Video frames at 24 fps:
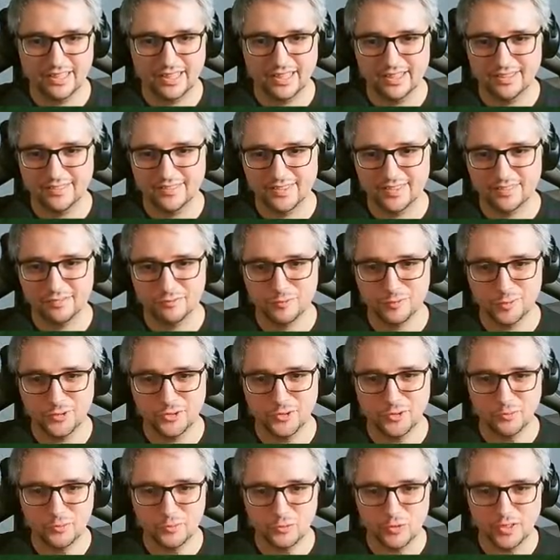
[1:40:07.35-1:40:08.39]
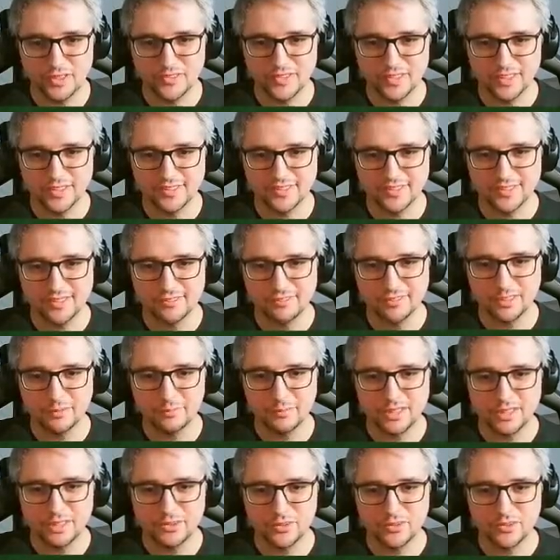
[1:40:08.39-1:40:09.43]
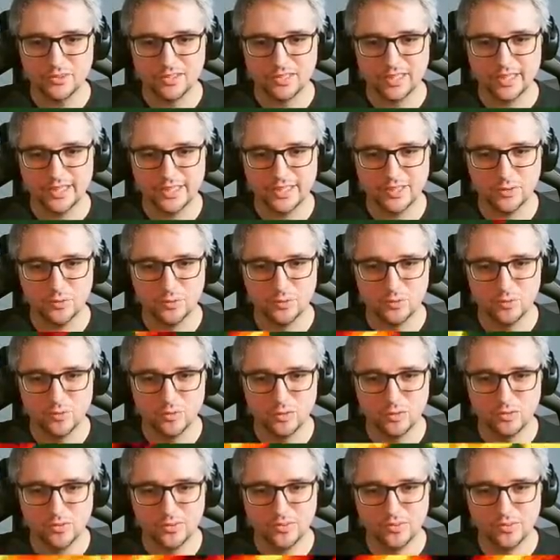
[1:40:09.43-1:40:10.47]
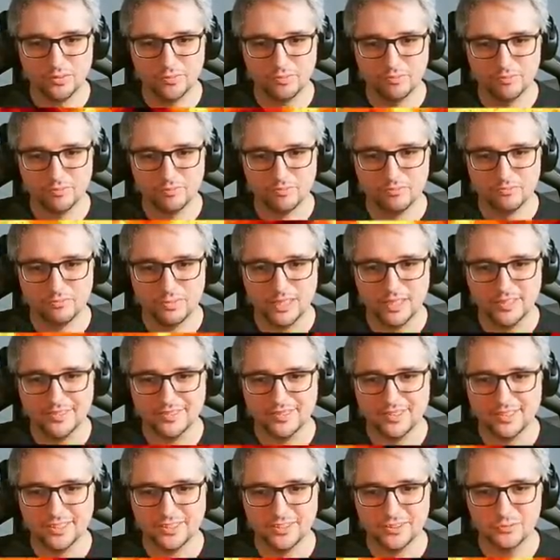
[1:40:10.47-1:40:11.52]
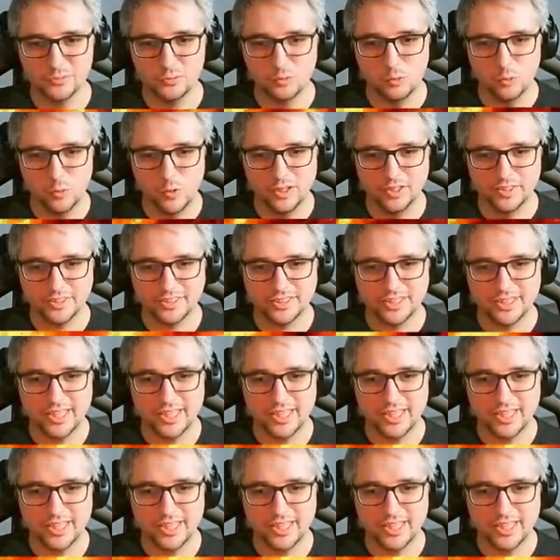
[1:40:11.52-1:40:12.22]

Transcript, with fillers: it's for some reason it's giving me those like old playstation 1